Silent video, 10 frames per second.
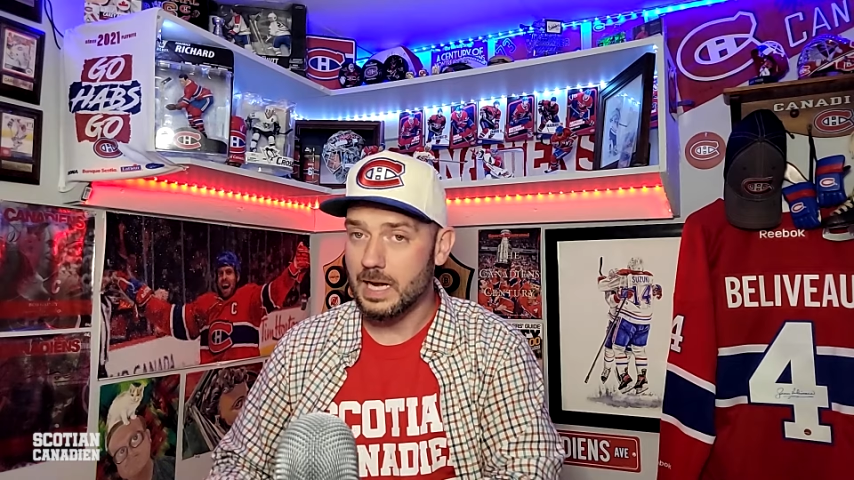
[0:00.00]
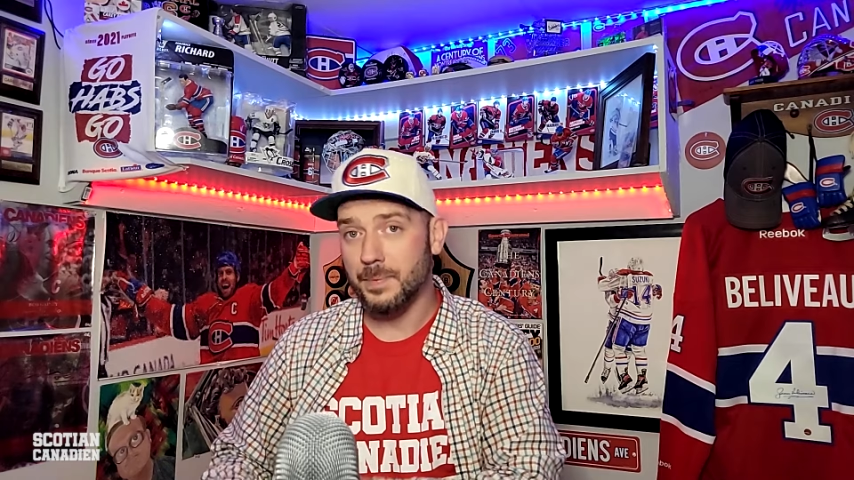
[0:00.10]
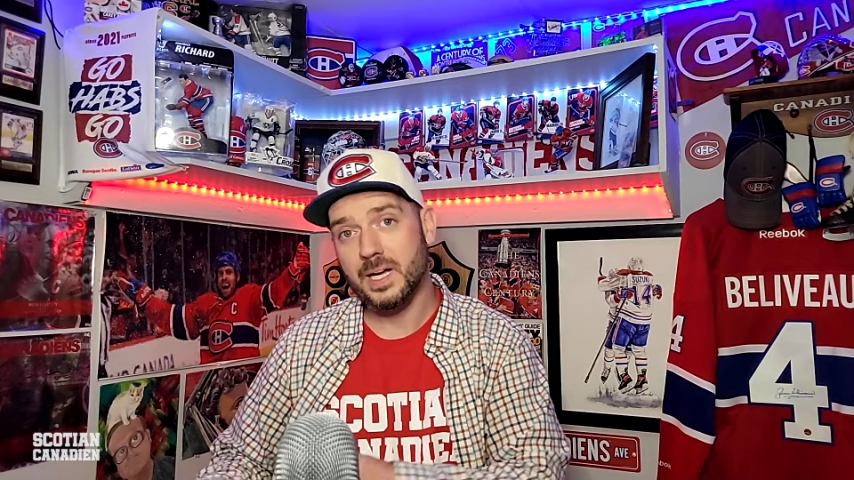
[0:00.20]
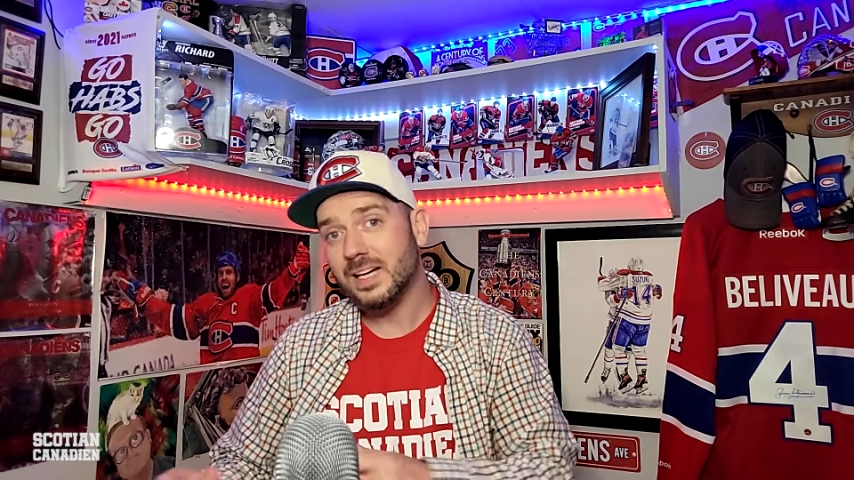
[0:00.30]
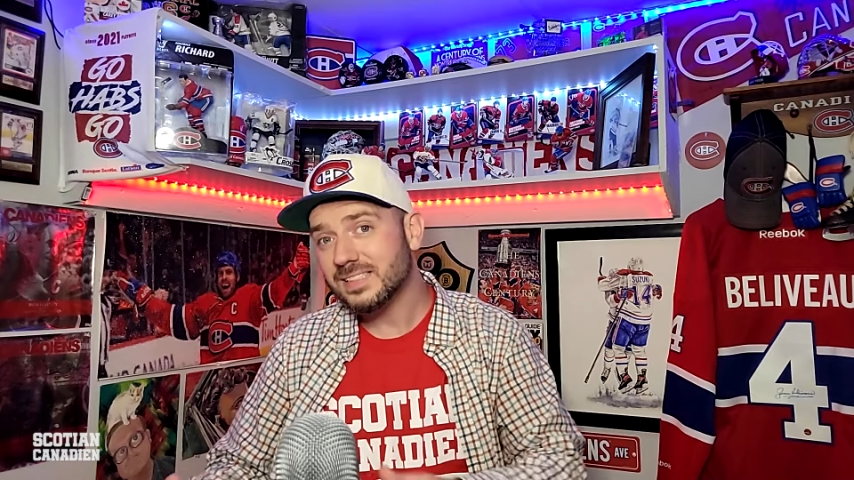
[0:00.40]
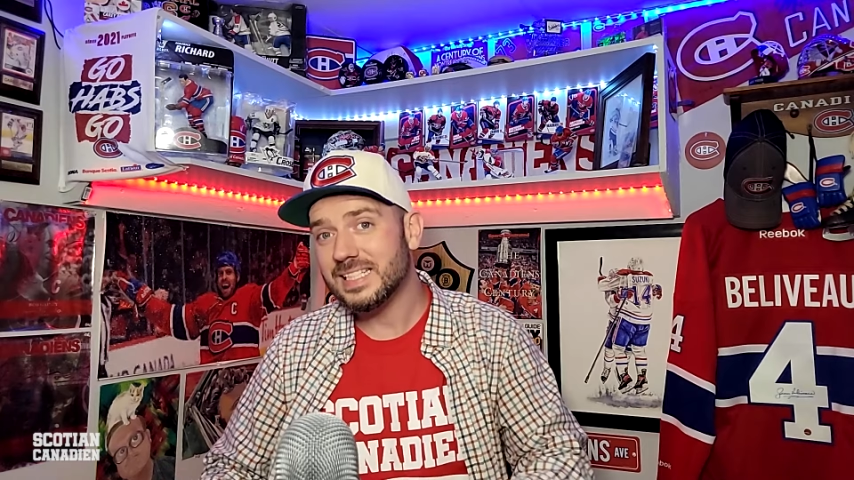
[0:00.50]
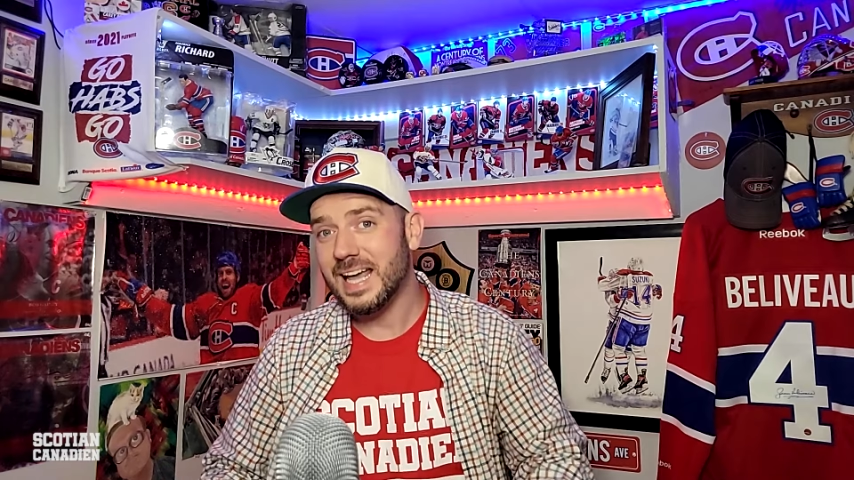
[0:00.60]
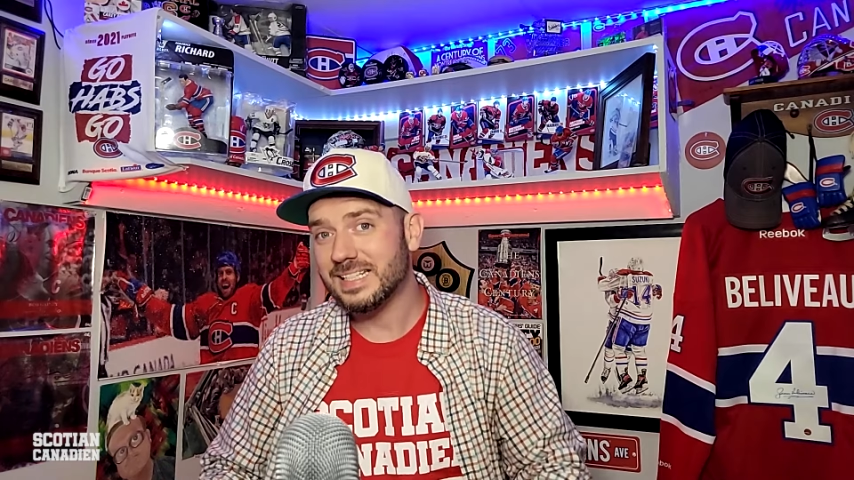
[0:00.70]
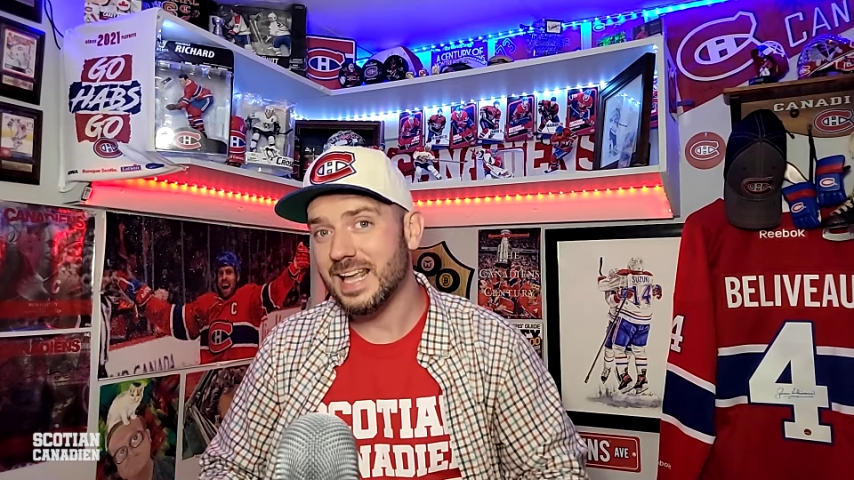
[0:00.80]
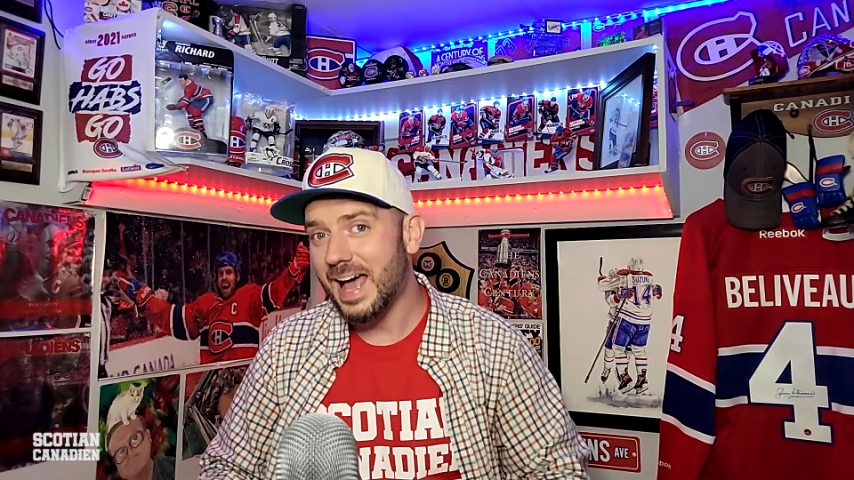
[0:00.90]
Now, because he
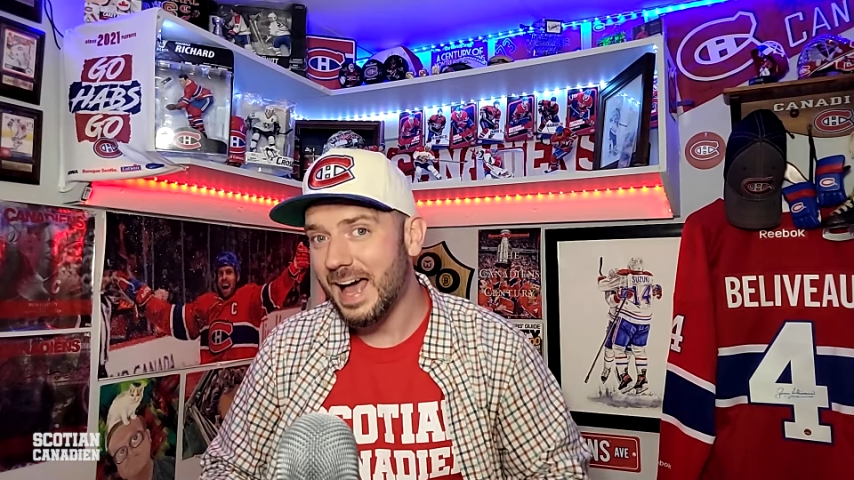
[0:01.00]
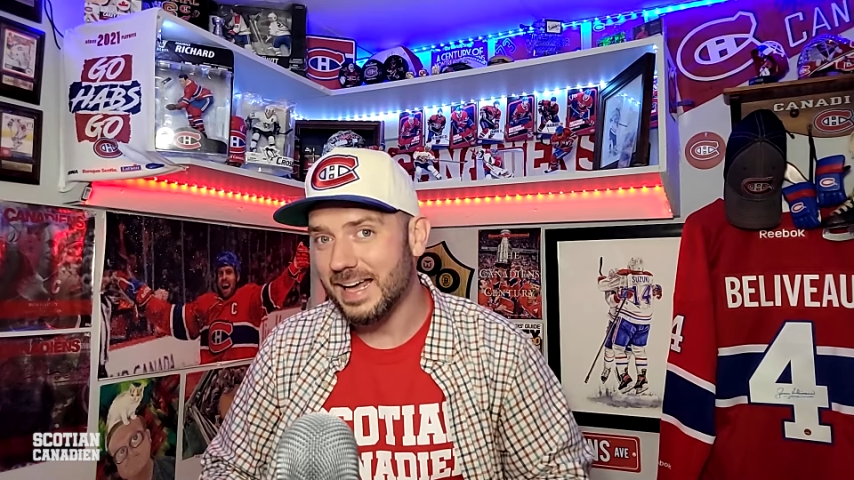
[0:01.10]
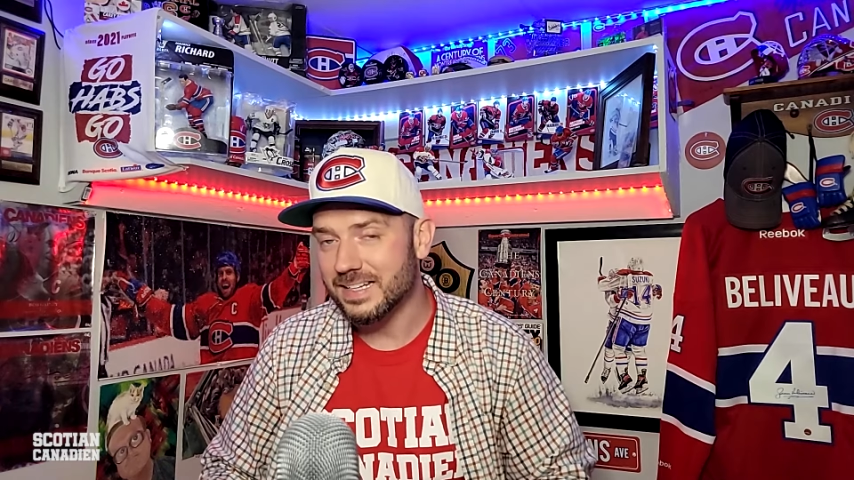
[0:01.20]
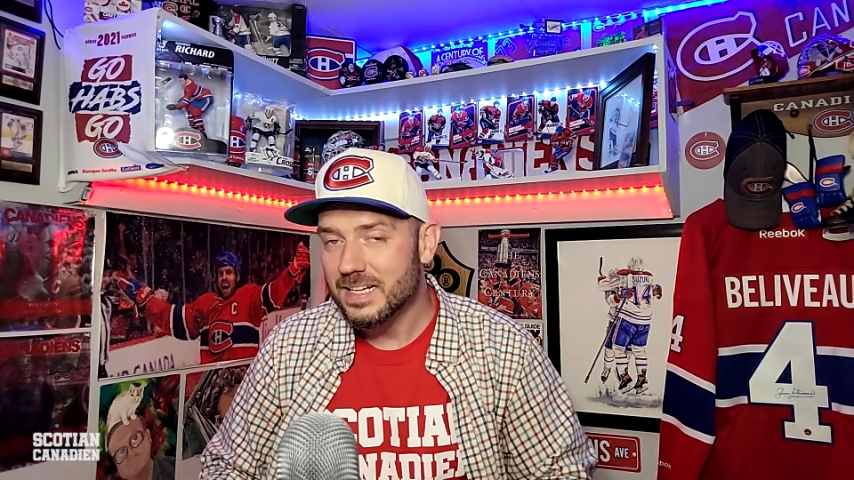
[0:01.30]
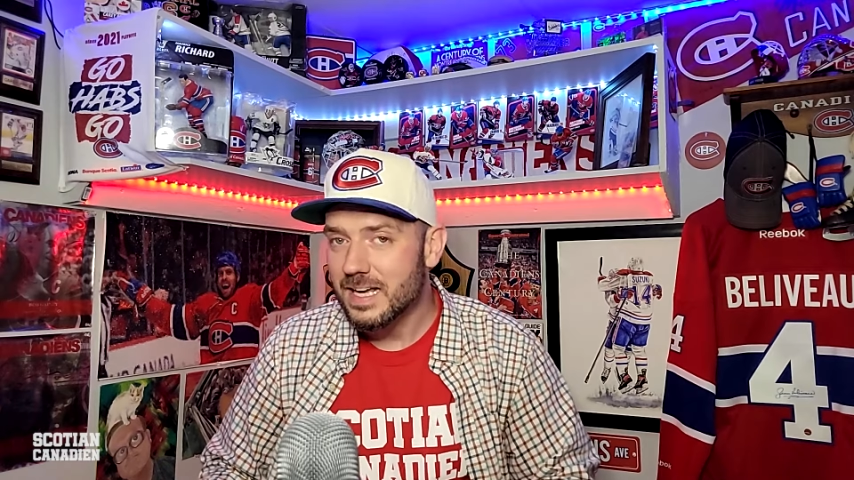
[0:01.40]
has had